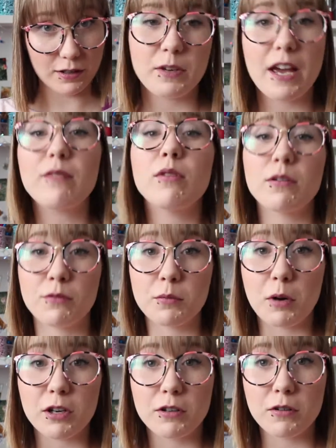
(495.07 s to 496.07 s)
We have one for
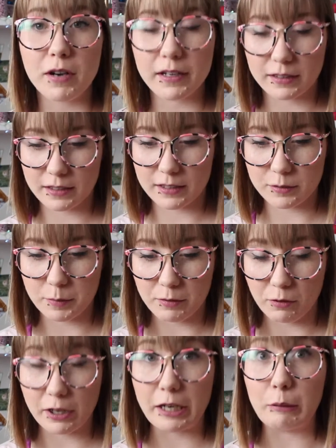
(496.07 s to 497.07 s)
Marco and it has been
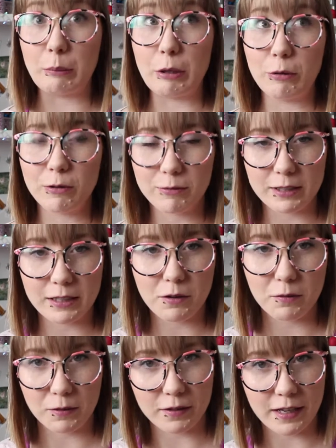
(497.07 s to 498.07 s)
working beautifully
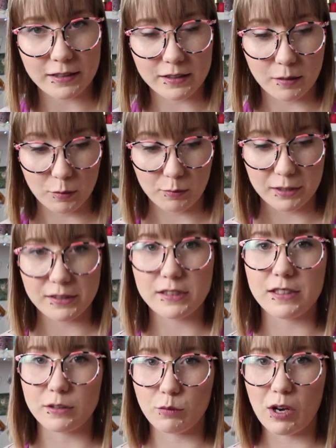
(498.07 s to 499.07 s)
over the last couple months
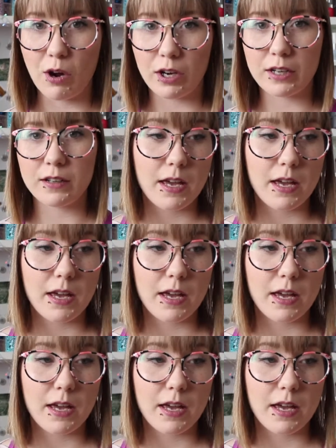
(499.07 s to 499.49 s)
since we got it.